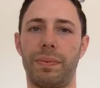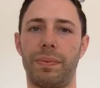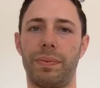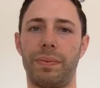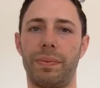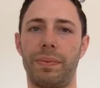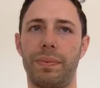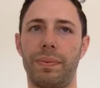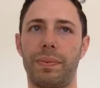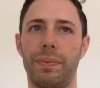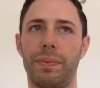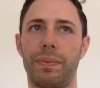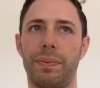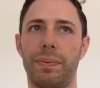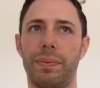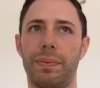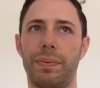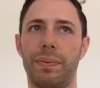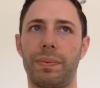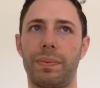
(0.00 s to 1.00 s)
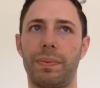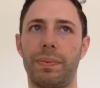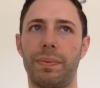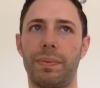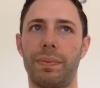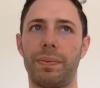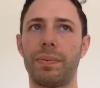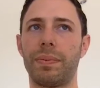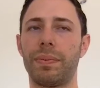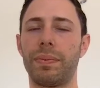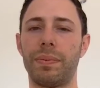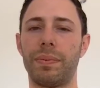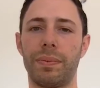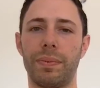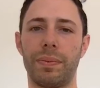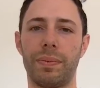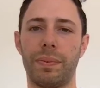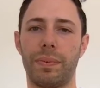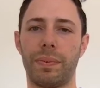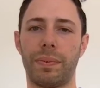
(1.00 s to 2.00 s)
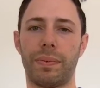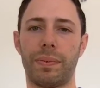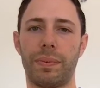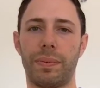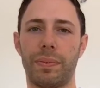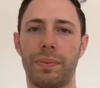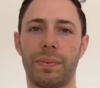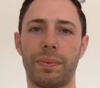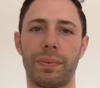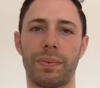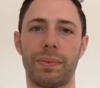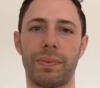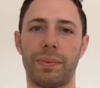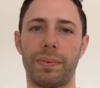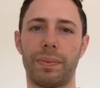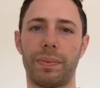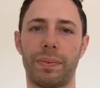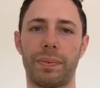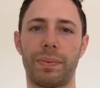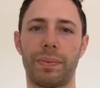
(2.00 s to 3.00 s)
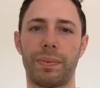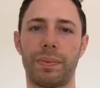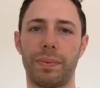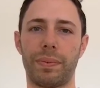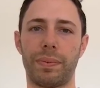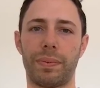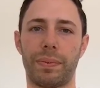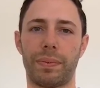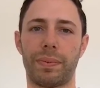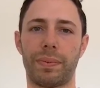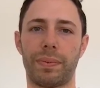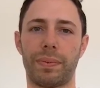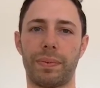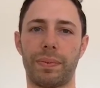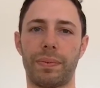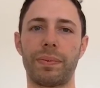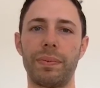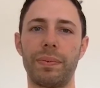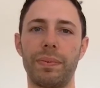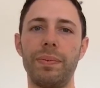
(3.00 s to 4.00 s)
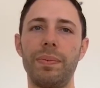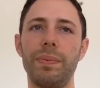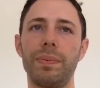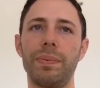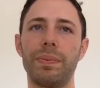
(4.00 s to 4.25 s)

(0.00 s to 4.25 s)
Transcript: (not speaking)